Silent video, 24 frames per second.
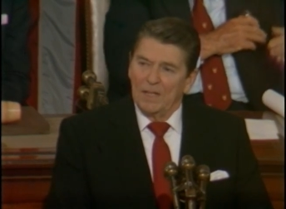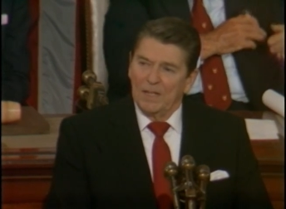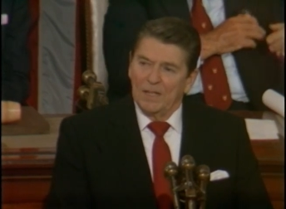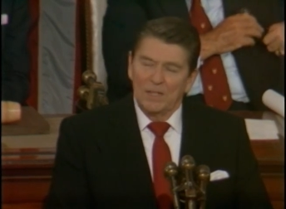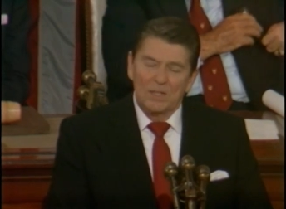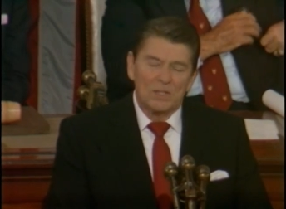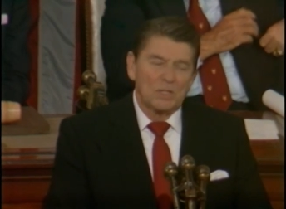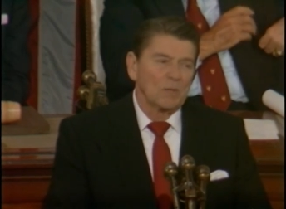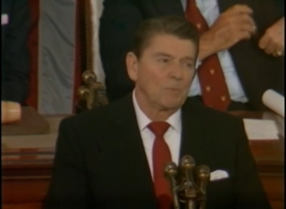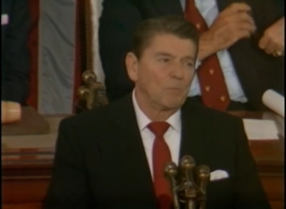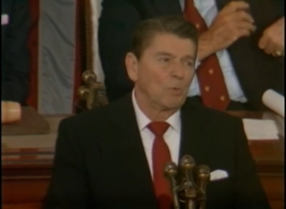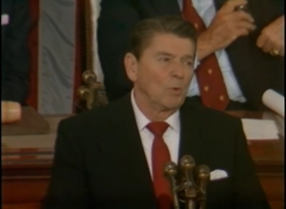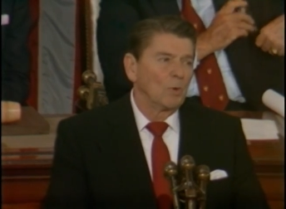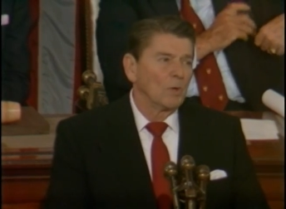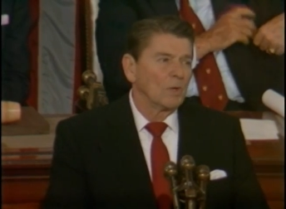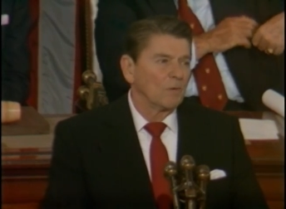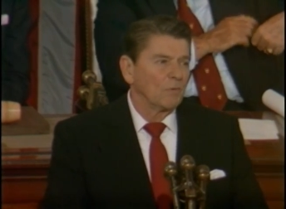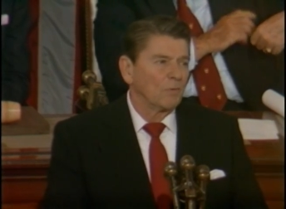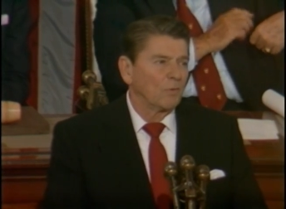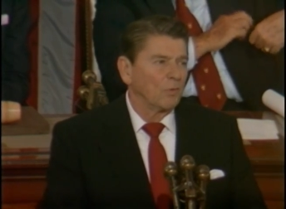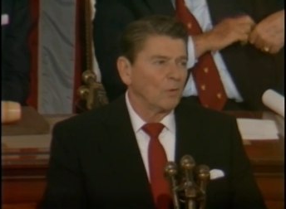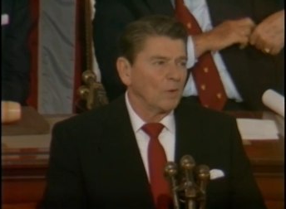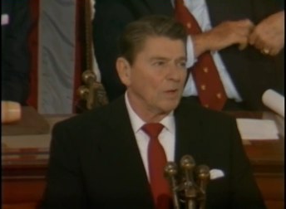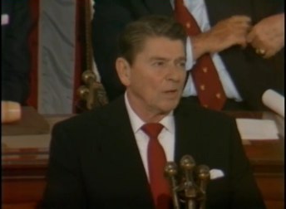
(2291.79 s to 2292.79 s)
in support
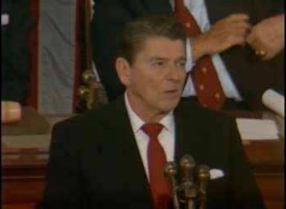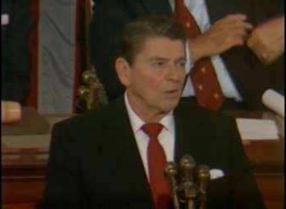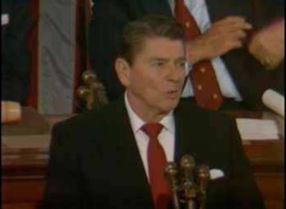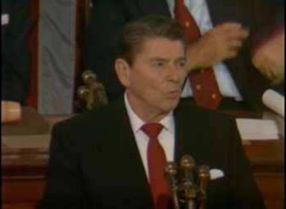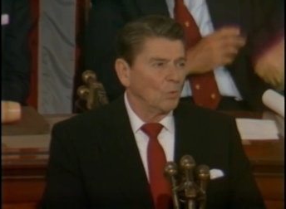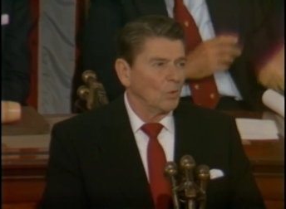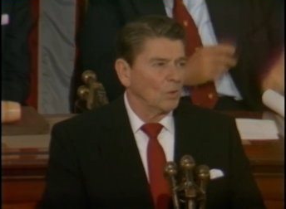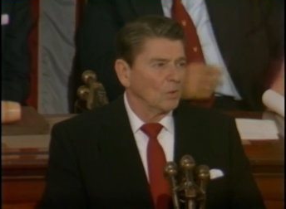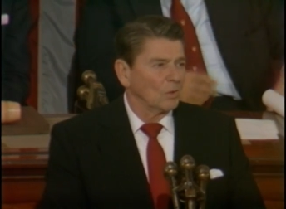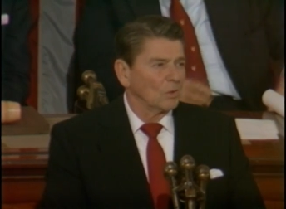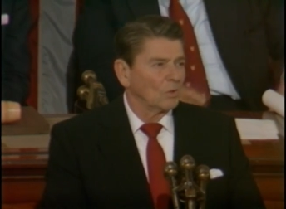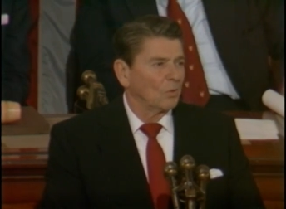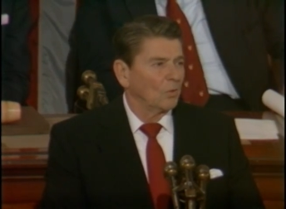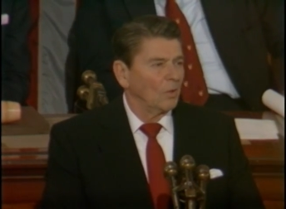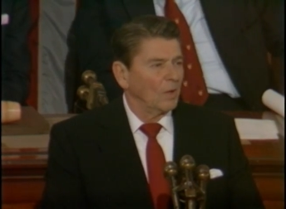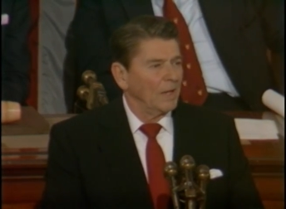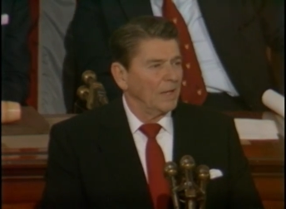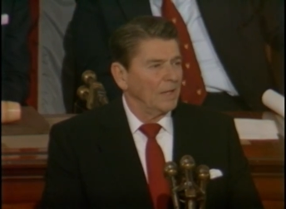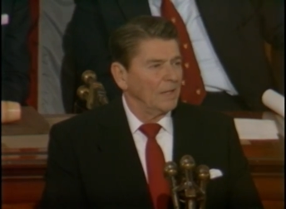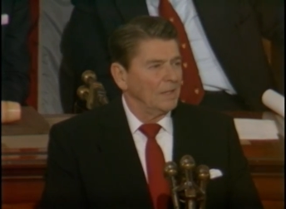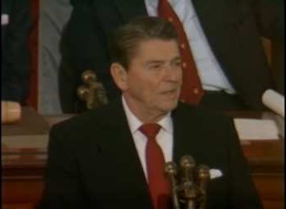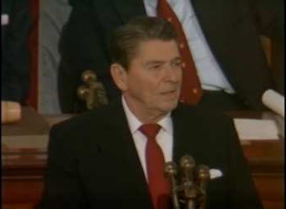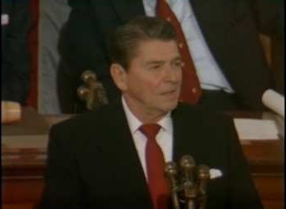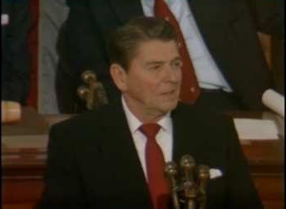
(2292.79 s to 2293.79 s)
of freer world
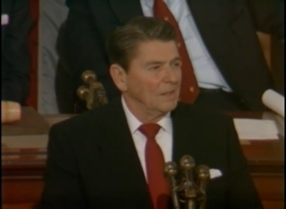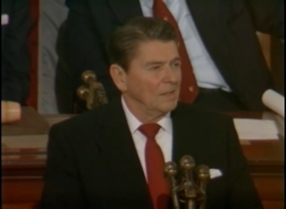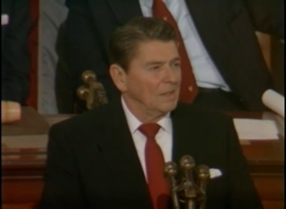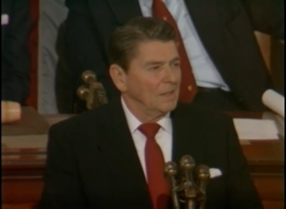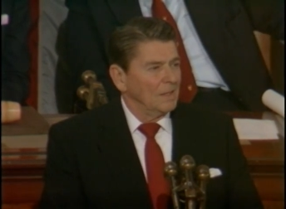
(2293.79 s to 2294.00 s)
trade,